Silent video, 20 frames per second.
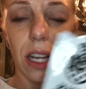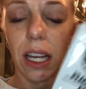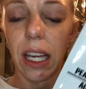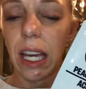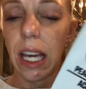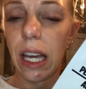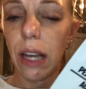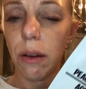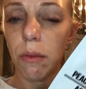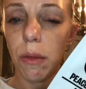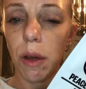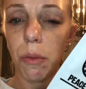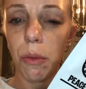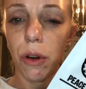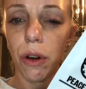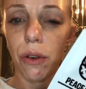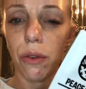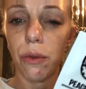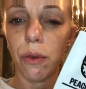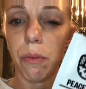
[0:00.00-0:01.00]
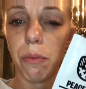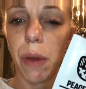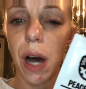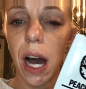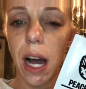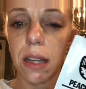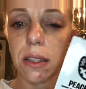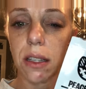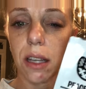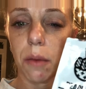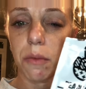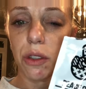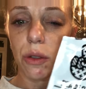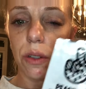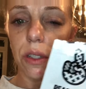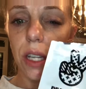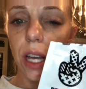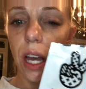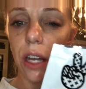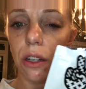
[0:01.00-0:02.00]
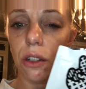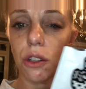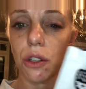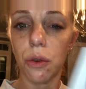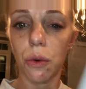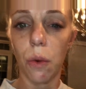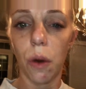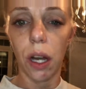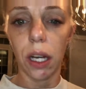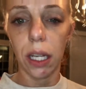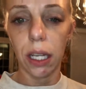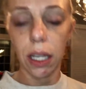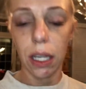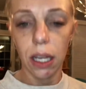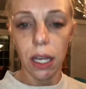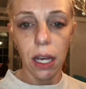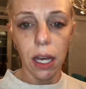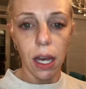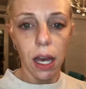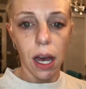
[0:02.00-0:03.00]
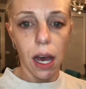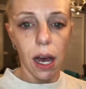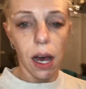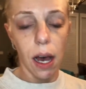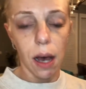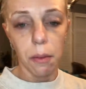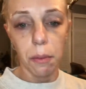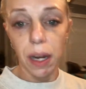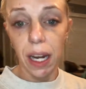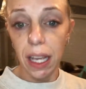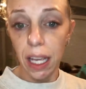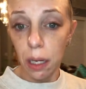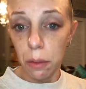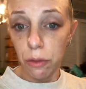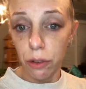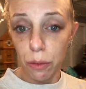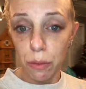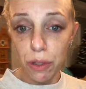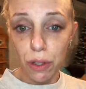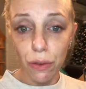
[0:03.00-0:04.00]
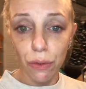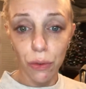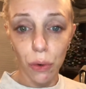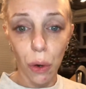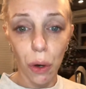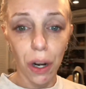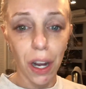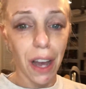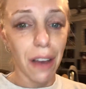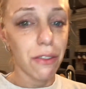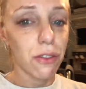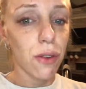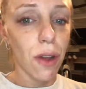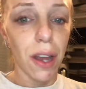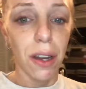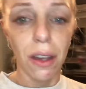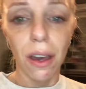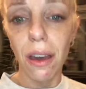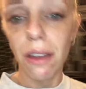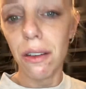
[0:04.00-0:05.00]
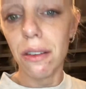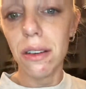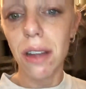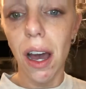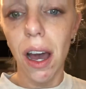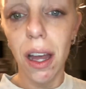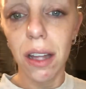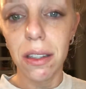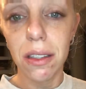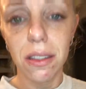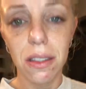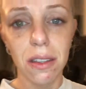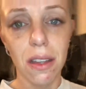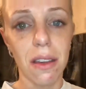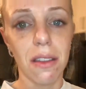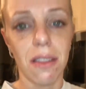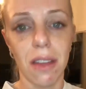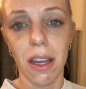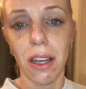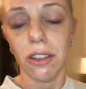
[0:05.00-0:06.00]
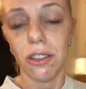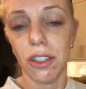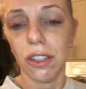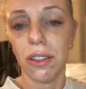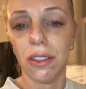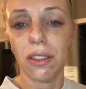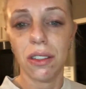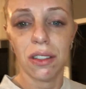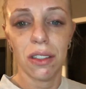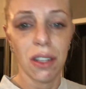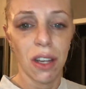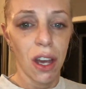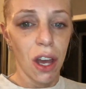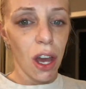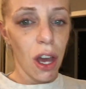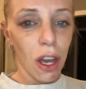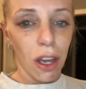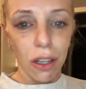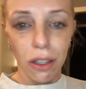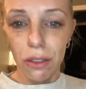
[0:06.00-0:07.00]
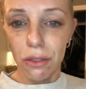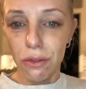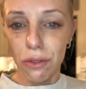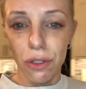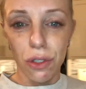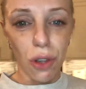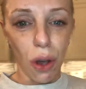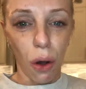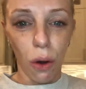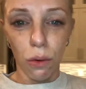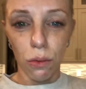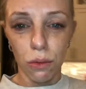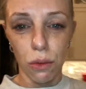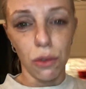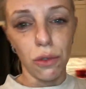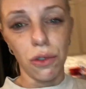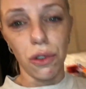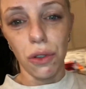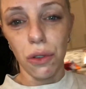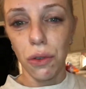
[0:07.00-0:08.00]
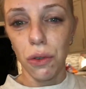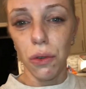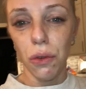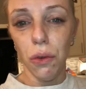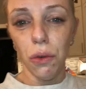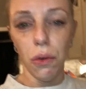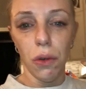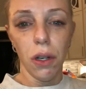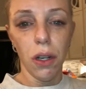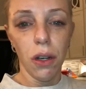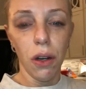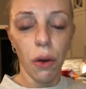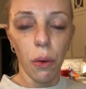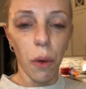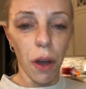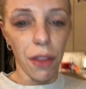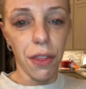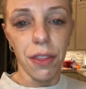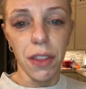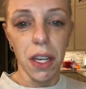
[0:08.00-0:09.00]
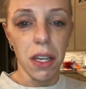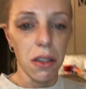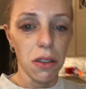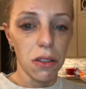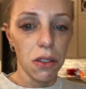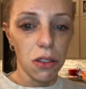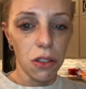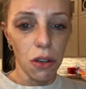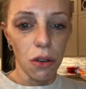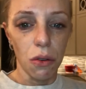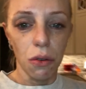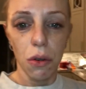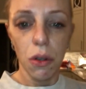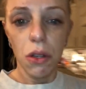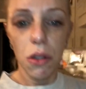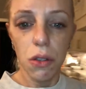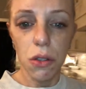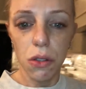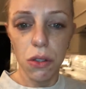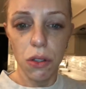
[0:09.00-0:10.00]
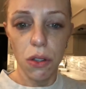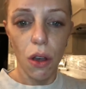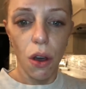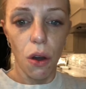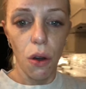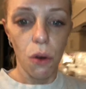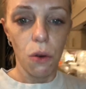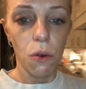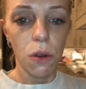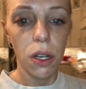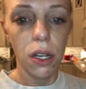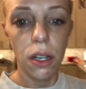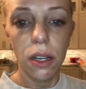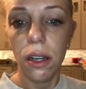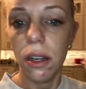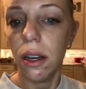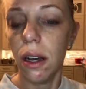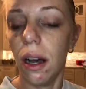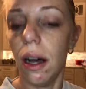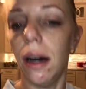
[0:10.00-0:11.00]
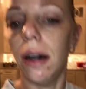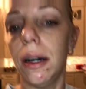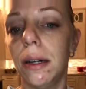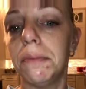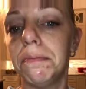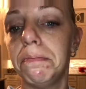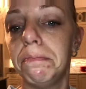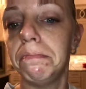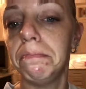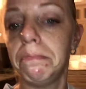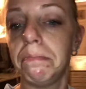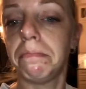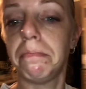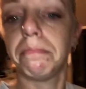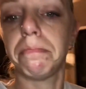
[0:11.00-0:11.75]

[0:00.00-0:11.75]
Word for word: and I can't remember if a box comes with 10 or 20, um, but I get them from Sephora. I've tried other dots, and they just don't do what these do. So um,